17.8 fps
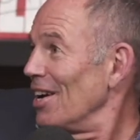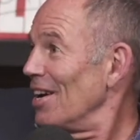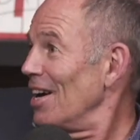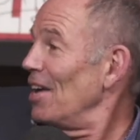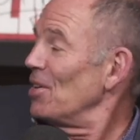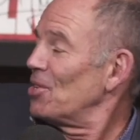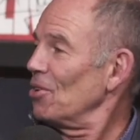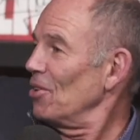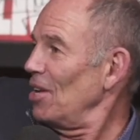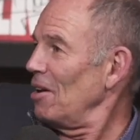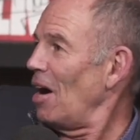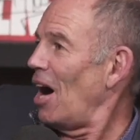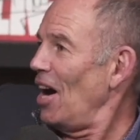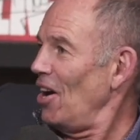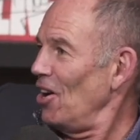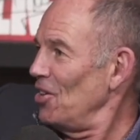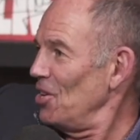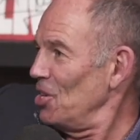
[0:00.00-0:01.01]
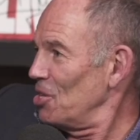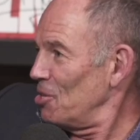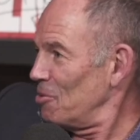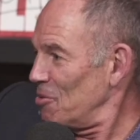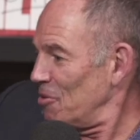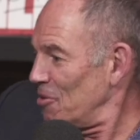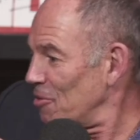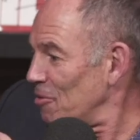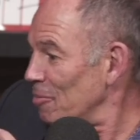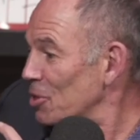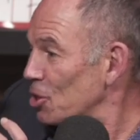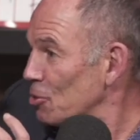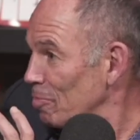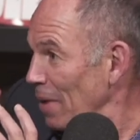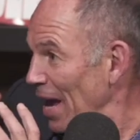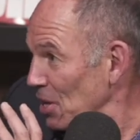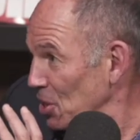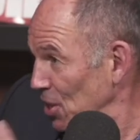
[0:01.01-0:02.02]
And so they hire these
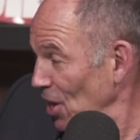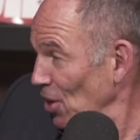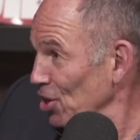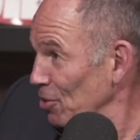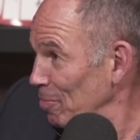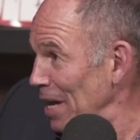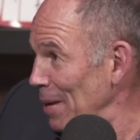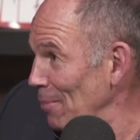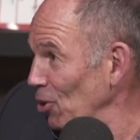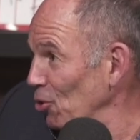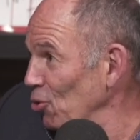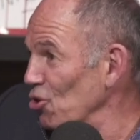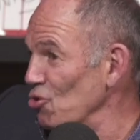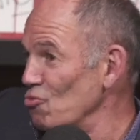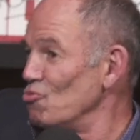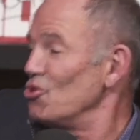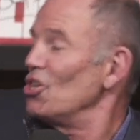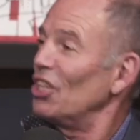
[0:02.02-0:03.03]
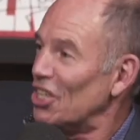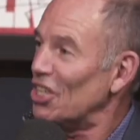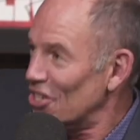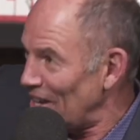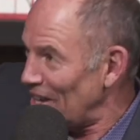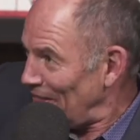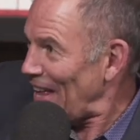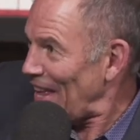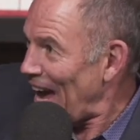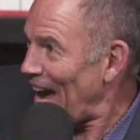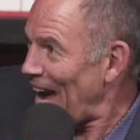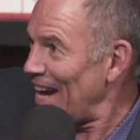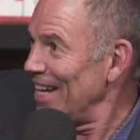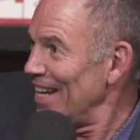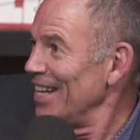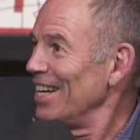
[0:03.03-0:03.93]
salespeople who are really good at that.